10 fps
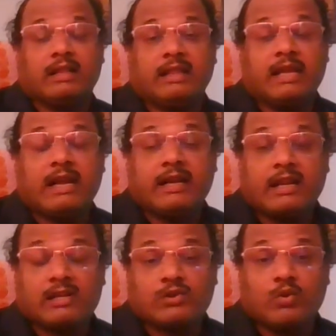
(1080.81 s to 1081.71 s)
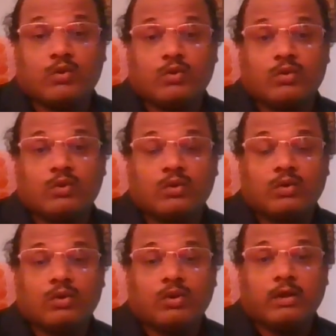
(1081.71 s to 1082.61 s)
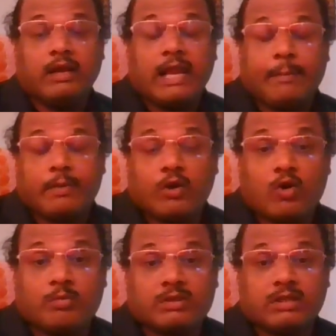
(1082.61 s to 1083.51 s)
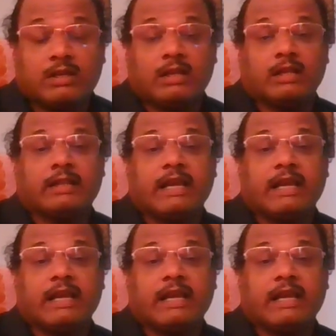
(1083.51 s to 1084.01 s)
they enters through laptops, they